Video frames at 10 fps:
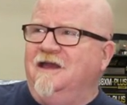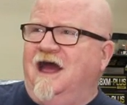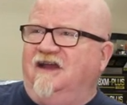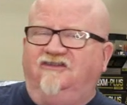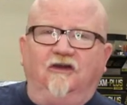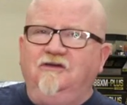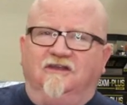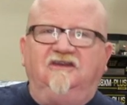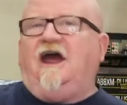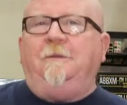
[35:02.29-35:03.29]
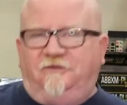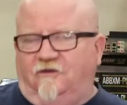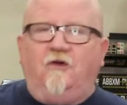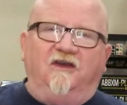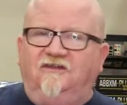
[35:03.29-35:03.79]
I show you the types of
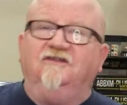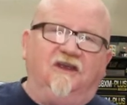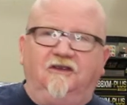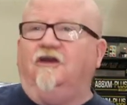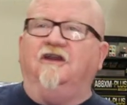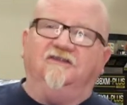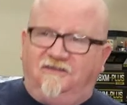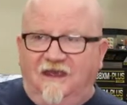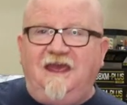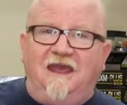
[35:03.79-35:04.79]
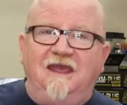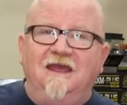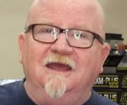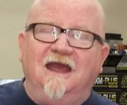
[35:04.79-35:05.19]
questions that you're going to see.